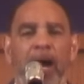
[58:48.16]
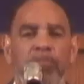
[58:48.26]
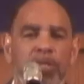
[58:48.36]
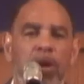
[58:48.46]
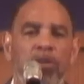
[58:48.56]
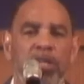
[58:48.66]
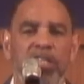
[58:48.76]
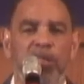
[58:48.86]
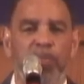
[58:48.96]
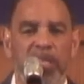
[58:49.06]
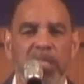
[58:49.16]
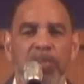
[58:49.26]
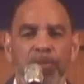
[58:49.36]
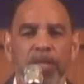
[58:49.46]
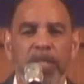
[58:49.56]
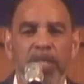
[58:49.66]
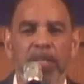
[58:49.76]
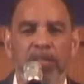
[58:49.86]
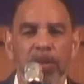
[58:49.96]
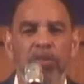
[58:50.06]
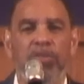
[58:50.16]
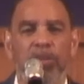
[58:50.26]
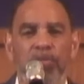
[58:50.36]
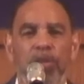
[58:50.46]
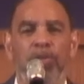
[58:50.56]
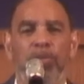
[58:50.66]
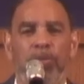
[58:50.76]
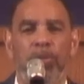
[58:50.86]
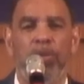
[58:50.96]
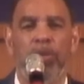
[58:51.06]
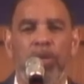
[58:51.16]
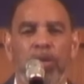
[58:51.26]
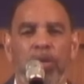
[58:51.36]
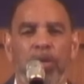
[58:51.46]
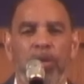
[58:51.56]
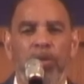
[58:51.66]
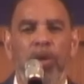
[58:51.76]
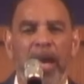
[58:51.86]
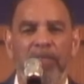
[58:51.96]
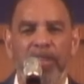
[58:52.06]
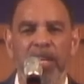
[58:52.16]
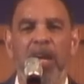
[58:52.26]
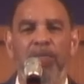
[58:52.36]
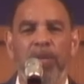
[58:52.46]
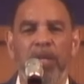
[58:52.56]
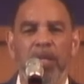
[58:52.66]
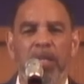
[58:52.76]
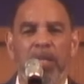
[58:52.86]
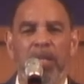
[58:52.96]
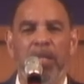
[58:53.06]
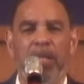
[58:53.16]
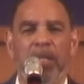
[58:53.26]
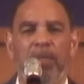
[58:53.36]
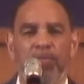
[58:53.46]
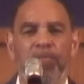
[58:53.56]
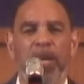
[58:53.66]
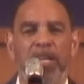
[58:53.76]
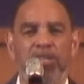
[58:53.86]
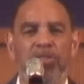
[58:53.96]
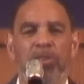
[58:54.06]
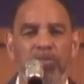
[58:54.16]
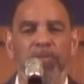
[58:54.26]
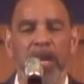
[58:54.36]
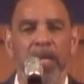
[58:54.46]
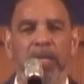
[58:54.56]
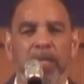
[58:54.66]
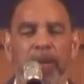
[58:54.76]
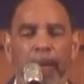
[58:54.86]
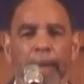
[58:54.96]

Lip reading: I'm talking specifically to those of you who have never confessed your faith.